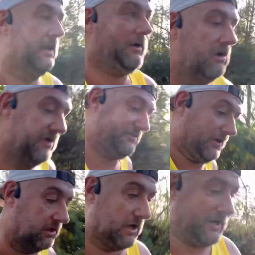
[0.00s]
miles to
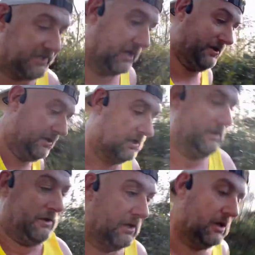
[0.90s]
go, guys.
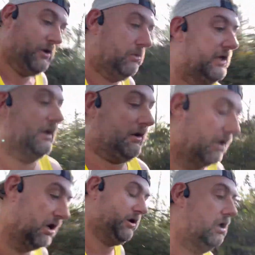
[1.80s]
We
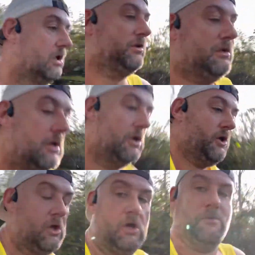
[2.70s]
are
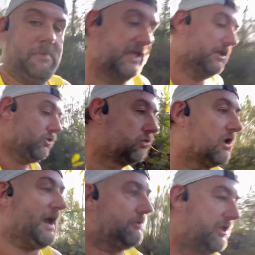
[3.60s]
making good ground,